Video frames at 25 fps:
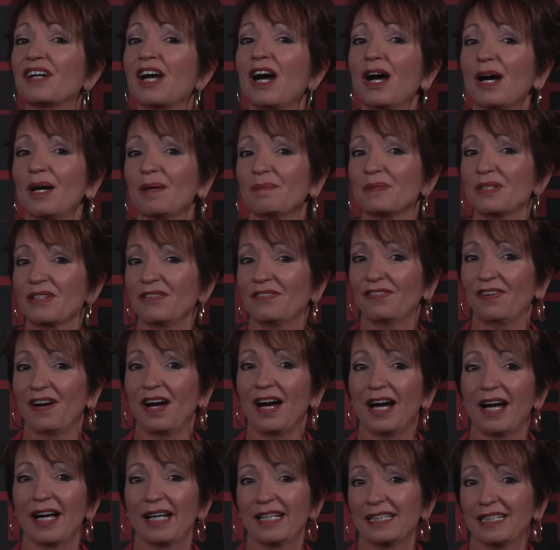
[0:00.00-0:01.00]
come to
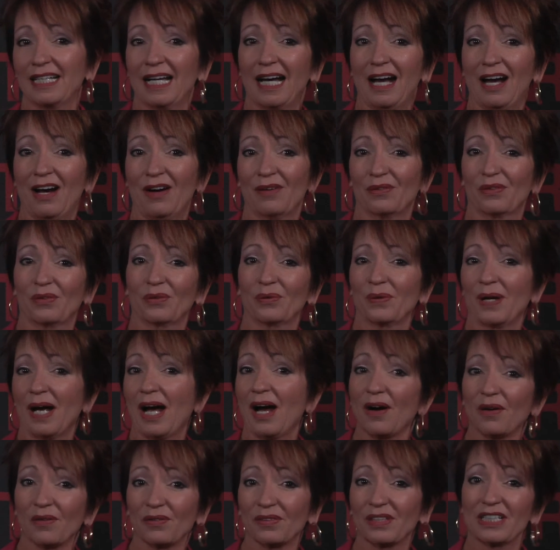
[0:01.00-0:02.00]
find out
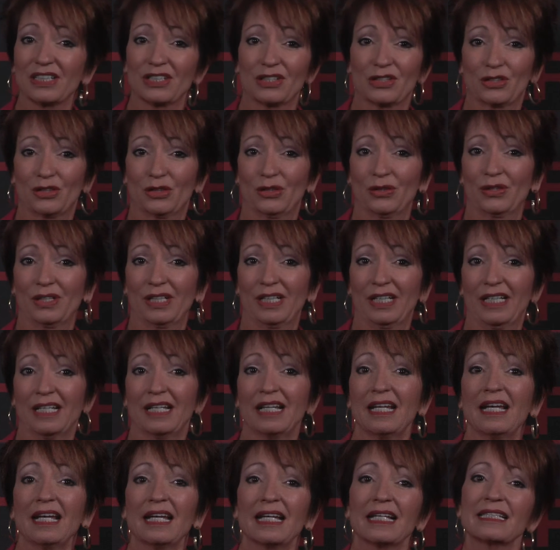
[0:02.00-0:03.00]
throughout this journey
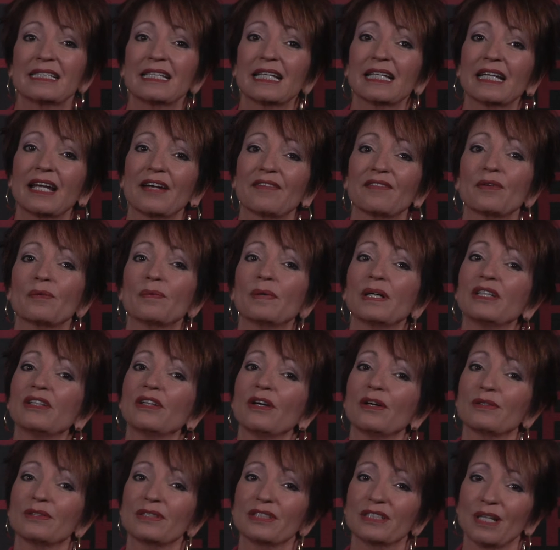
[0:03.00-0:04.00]
is that everyone
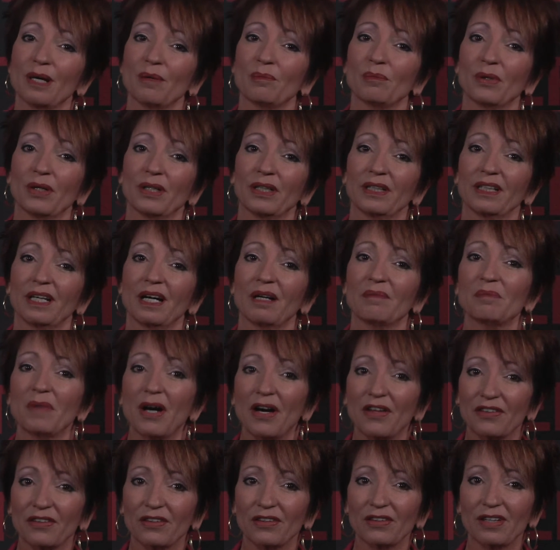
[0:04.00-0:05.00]
knows someone, a
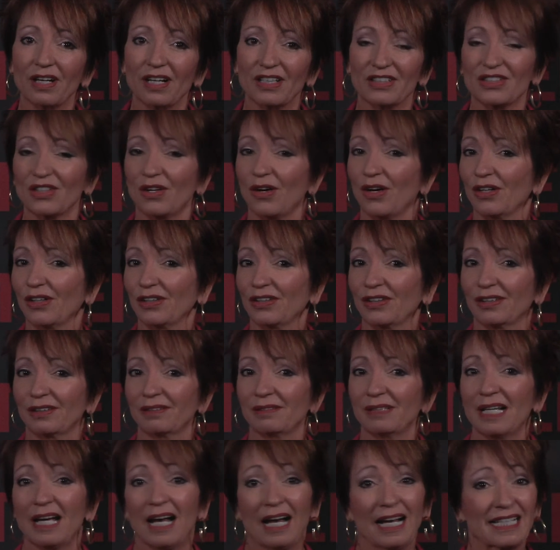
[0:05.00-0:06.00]
mother, a daughter,
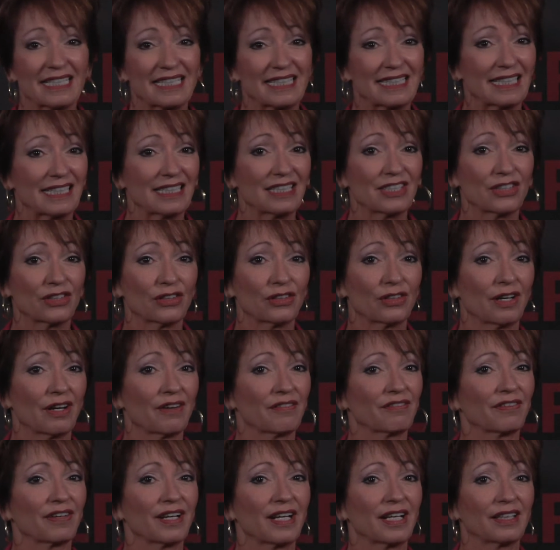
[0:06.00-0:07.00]
a sister, a
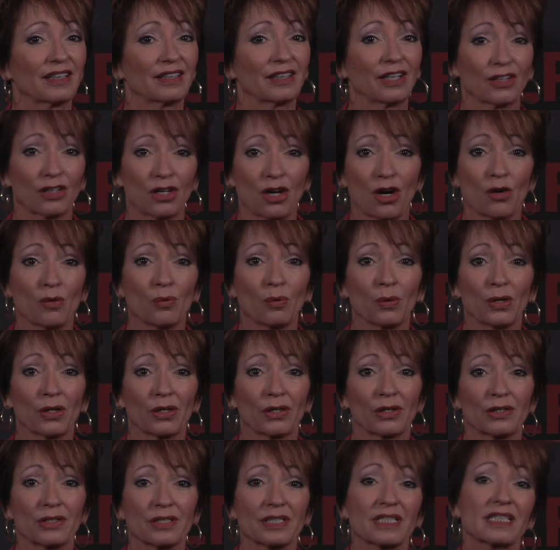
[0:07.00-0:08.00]
friend, a coworker,